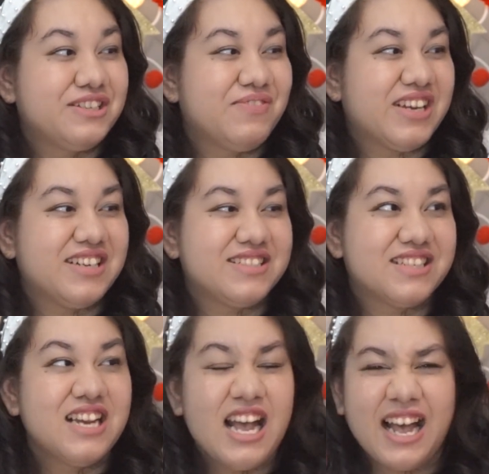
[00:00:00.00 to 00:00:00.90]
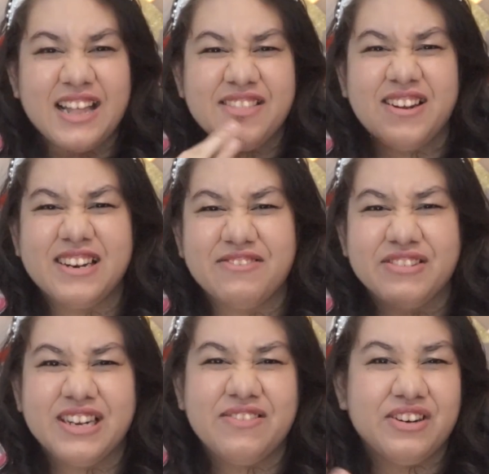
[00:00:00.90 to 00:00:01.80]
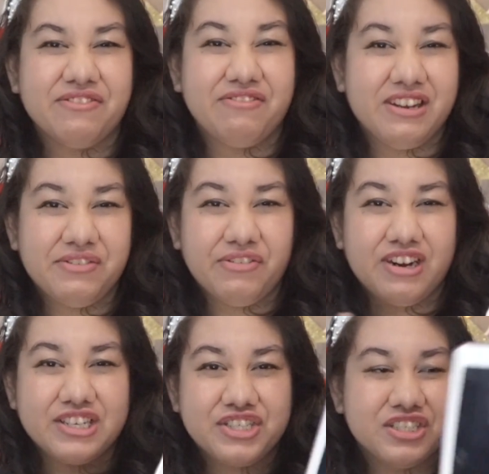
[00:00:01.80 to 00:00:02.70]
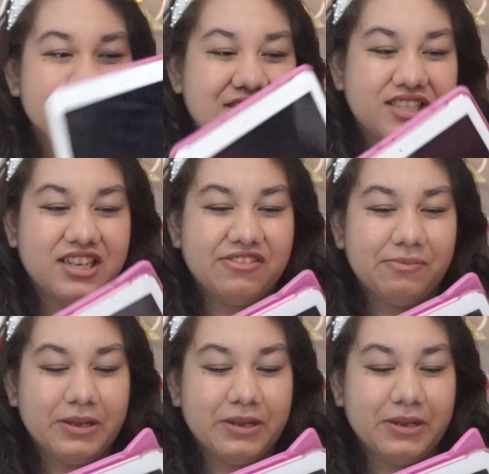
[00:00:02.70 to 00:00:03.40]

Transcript: because I thought it would give it a refresh and stuff,